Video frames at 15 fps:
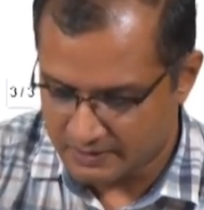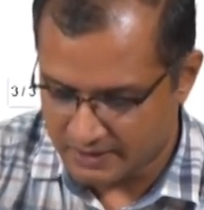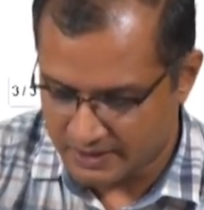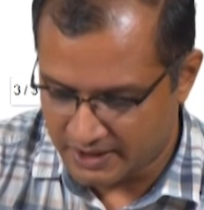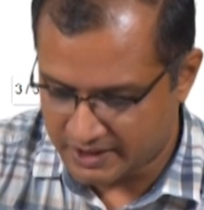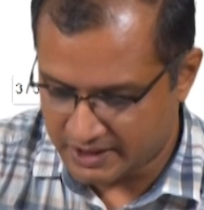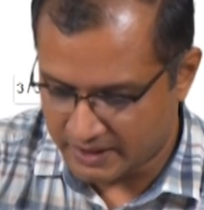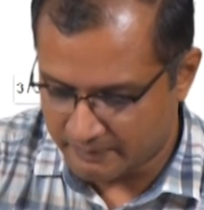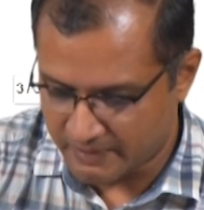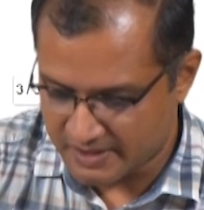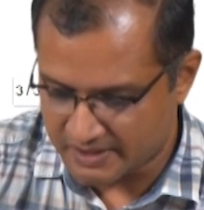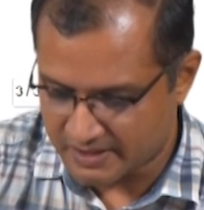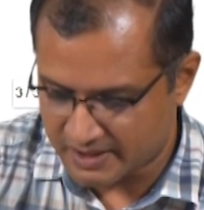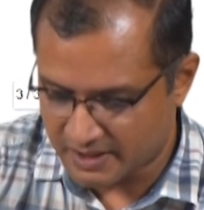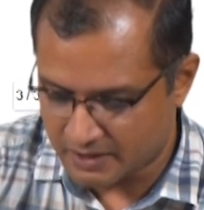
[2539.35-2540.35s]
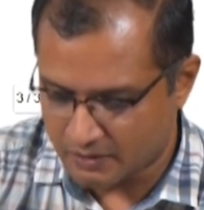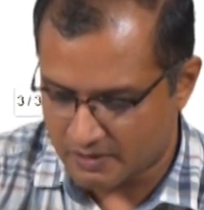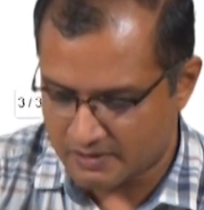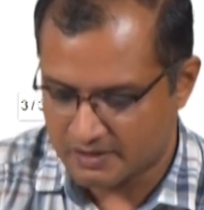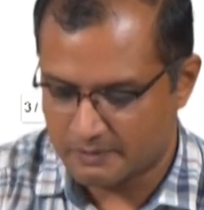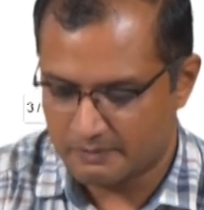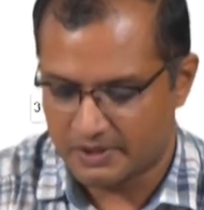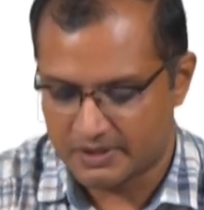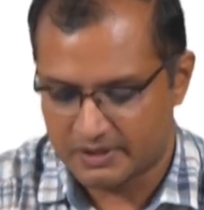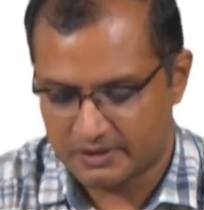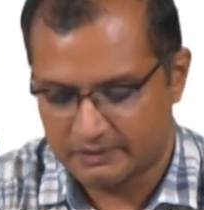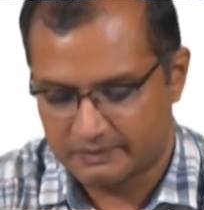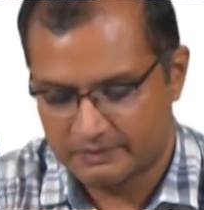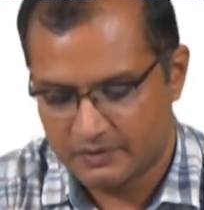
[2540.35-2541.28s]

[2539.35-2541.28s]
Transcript: heat capacity at constant pressure.